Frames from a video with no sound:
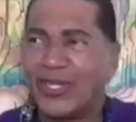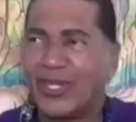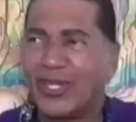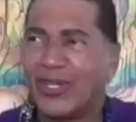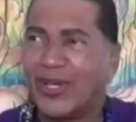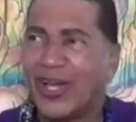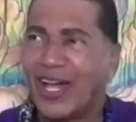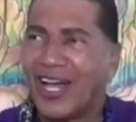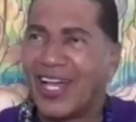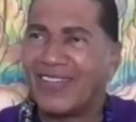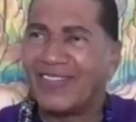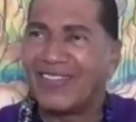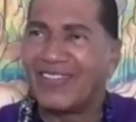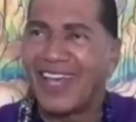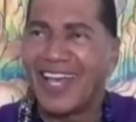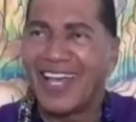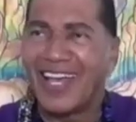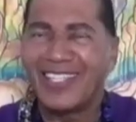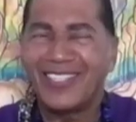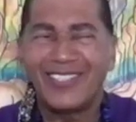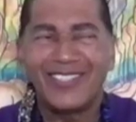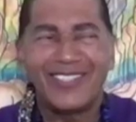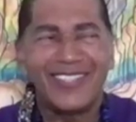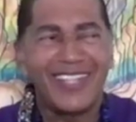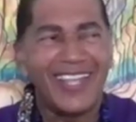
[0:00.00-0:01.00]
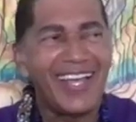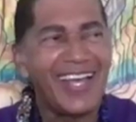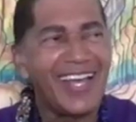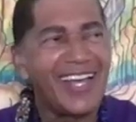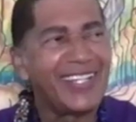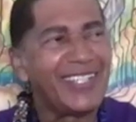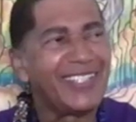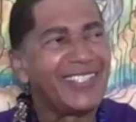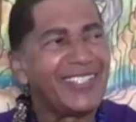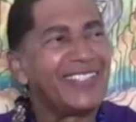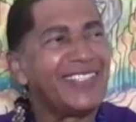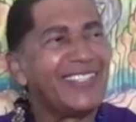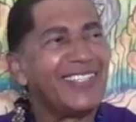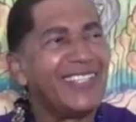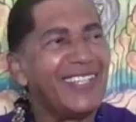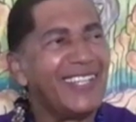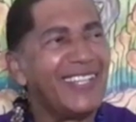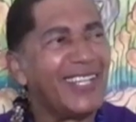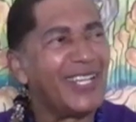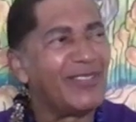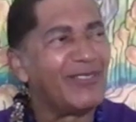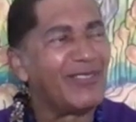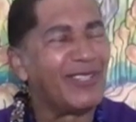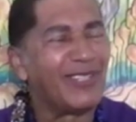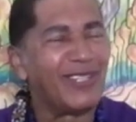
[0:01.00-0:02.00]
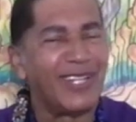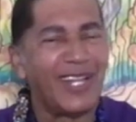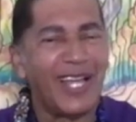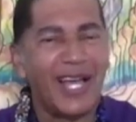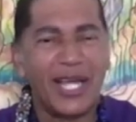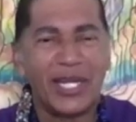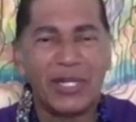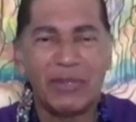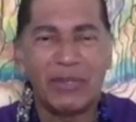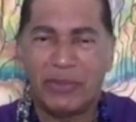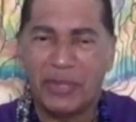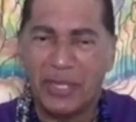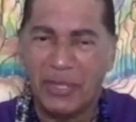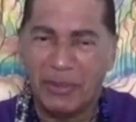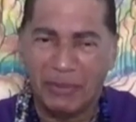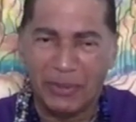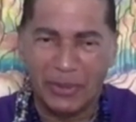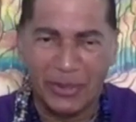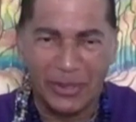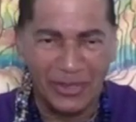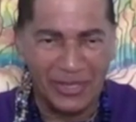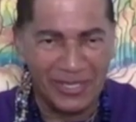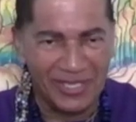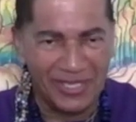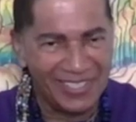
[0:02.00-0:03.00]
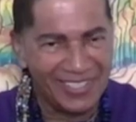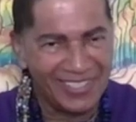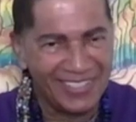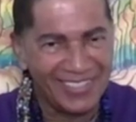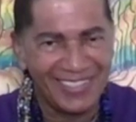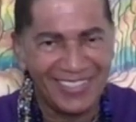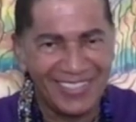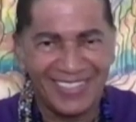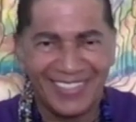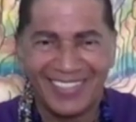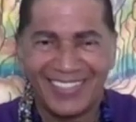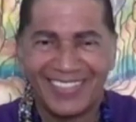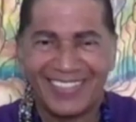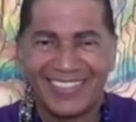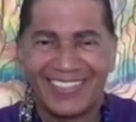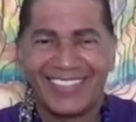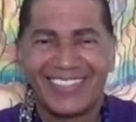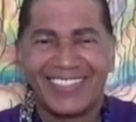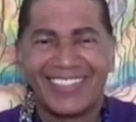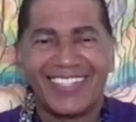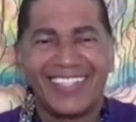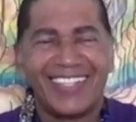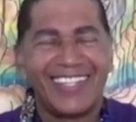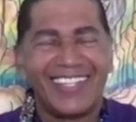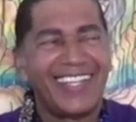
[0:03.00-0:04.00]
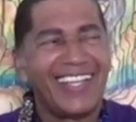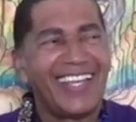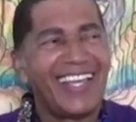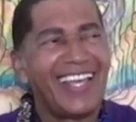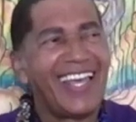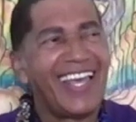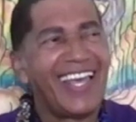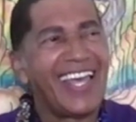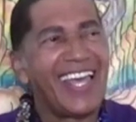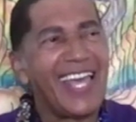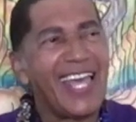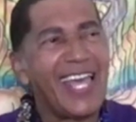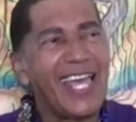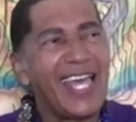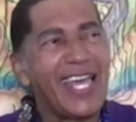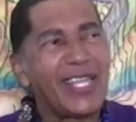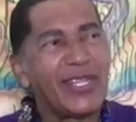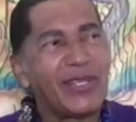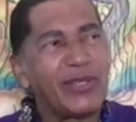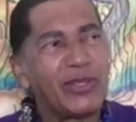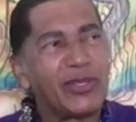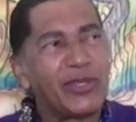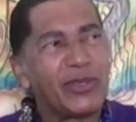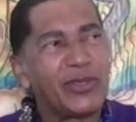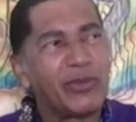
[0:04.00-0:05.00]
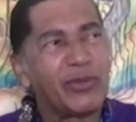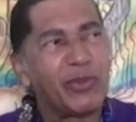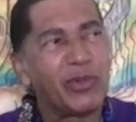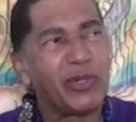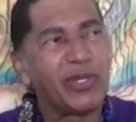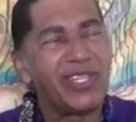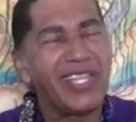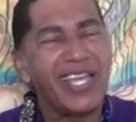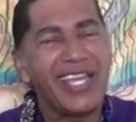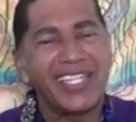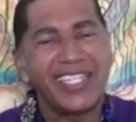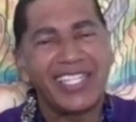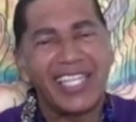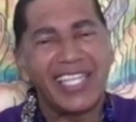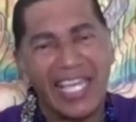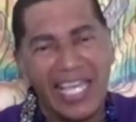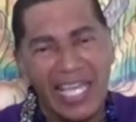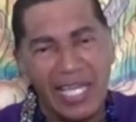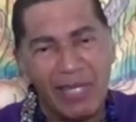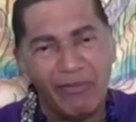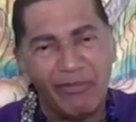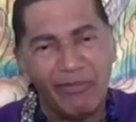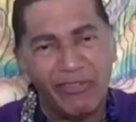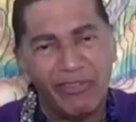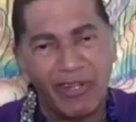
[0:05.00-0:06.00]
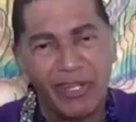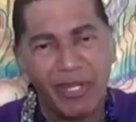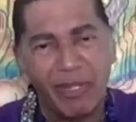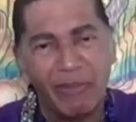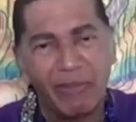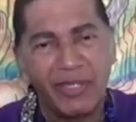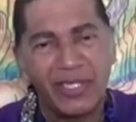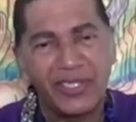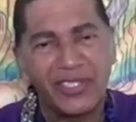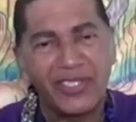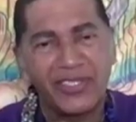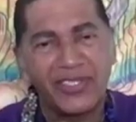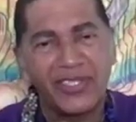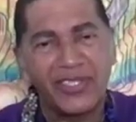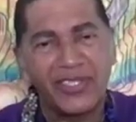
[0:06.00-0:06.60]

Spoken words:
know, I've asked that of a lot of people. And where that came from is, you